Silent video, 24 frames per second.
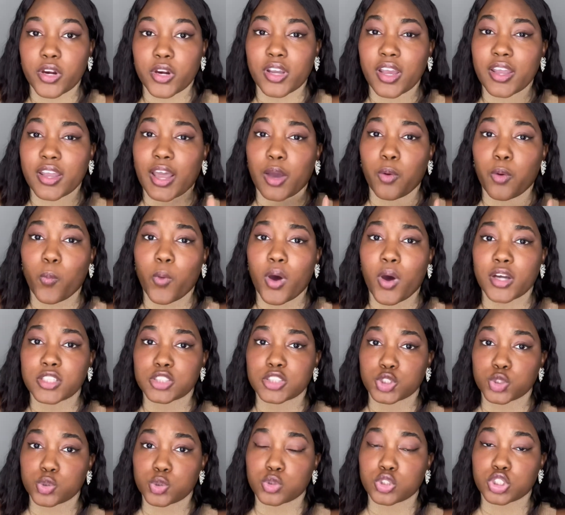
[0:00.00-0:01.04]
and I want
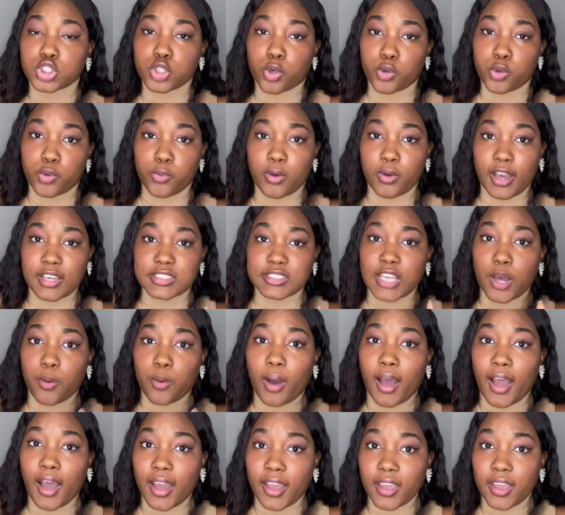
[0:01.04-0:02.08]
to show you guys how
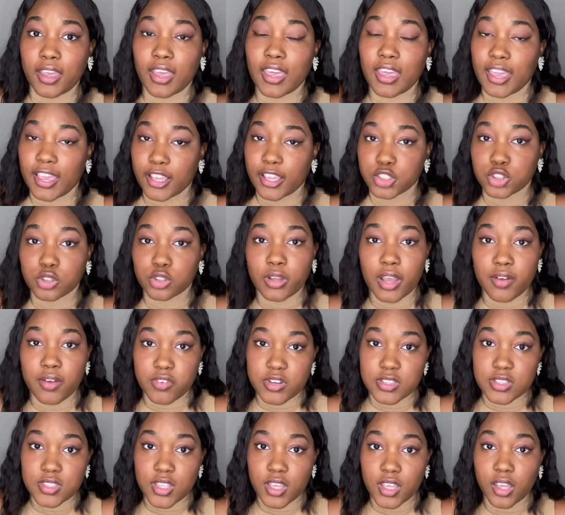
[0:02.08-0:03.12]
I handle
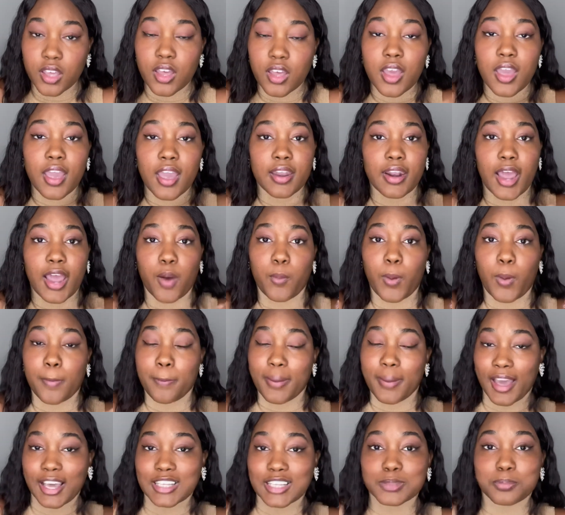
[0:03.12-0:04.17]
everything and how I
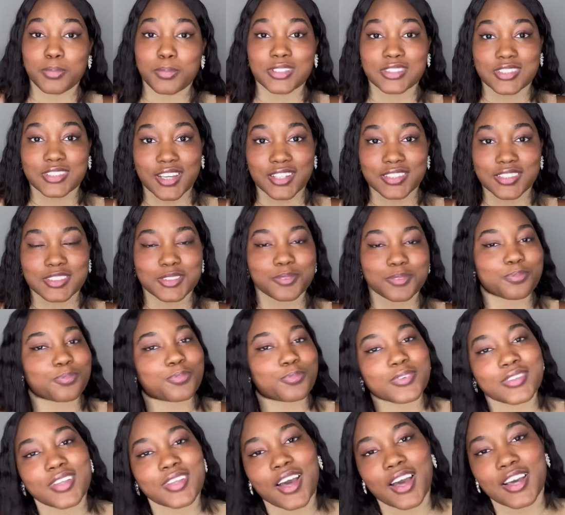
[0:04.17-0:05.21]
pass my test with
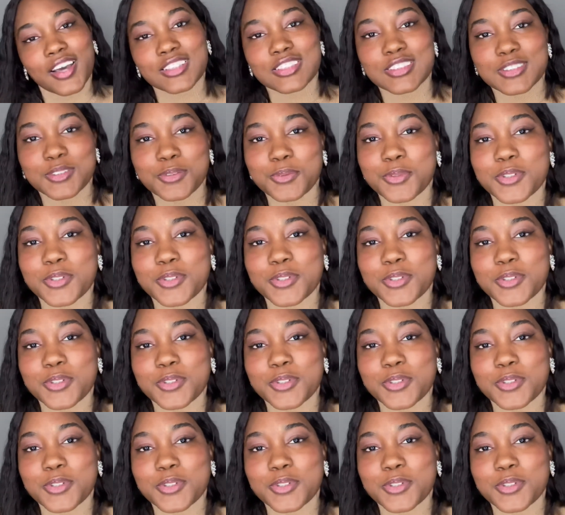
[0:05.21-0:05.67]
a high score.